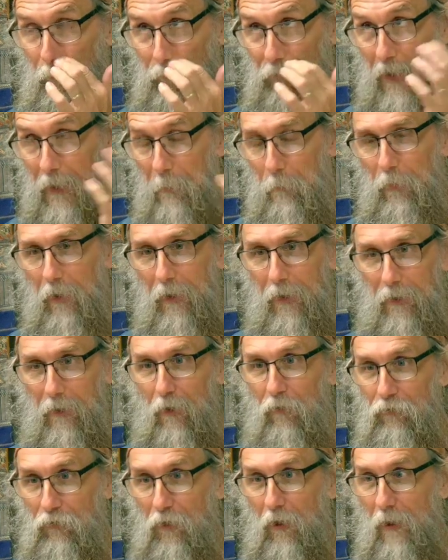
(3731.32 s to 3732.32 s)
deeply, and
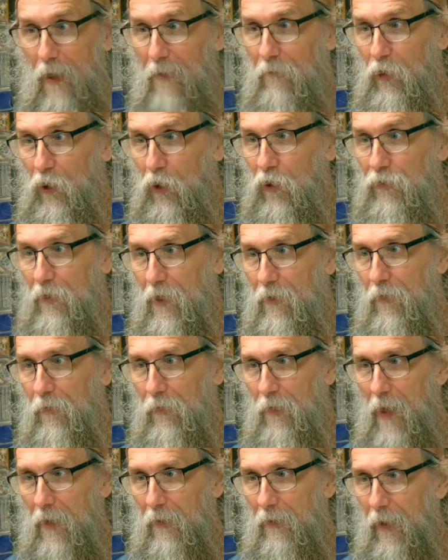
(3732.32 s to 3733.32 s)
I'll still have a good dinner
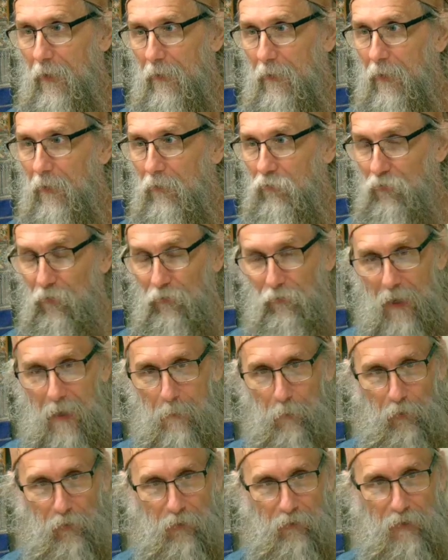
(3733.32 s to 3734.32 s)
that night. She's
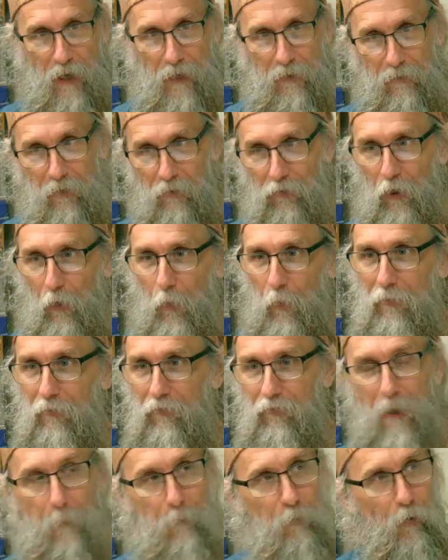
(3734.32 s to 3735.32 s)
able to take the two and
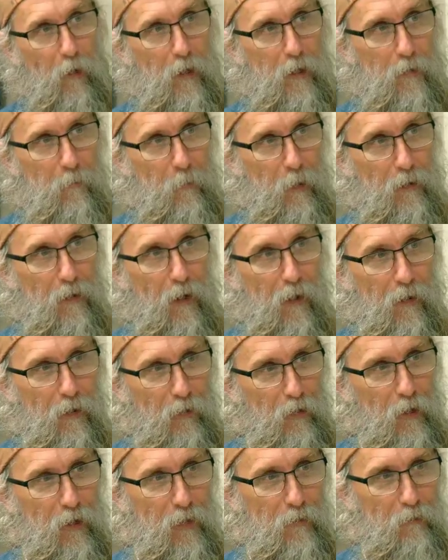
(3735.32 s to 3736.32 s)
separate them. And
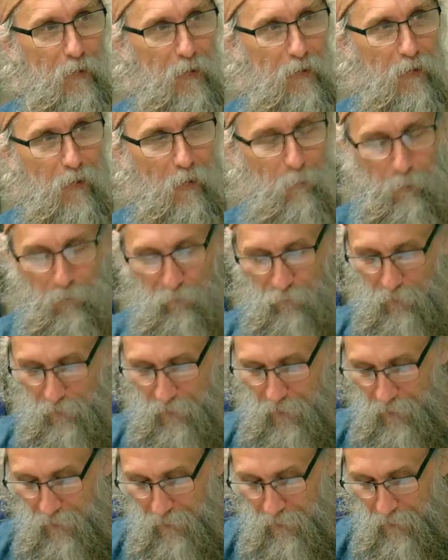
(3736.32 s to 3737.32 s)
good evening, there, Mr.
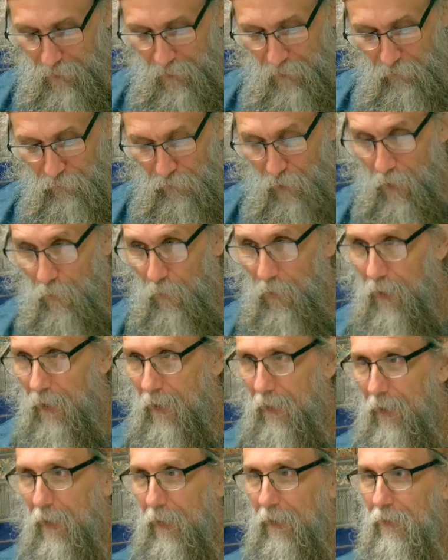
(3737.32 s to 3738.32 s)
Garrett. So,
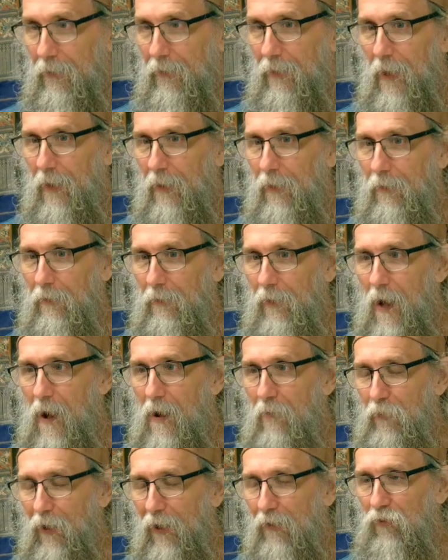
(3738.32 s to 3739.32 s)
it,
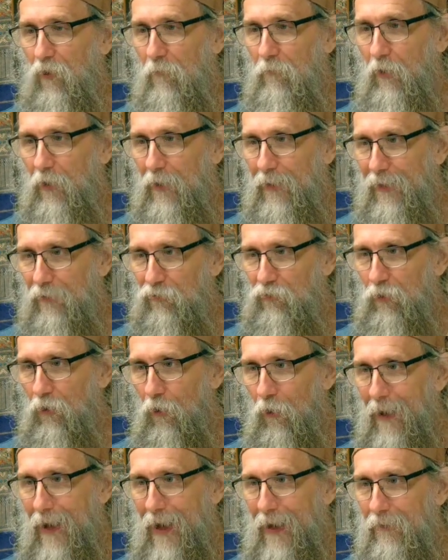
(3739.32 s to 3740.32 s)
love is a
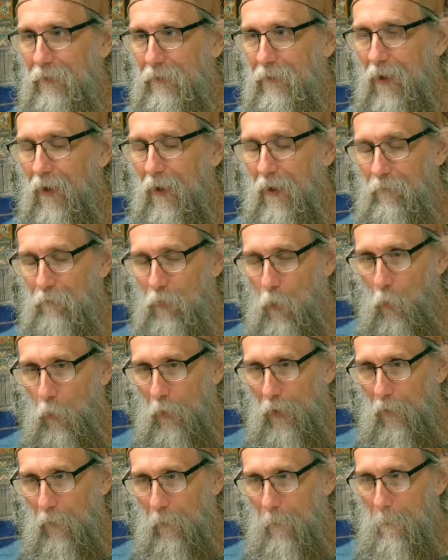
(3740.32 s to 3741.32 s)
volitional act of the
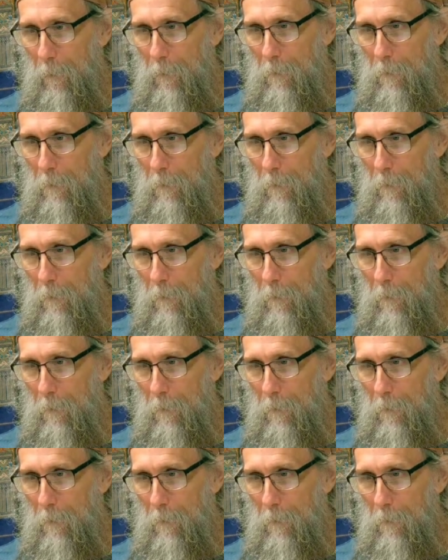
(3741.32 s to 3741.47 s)
will.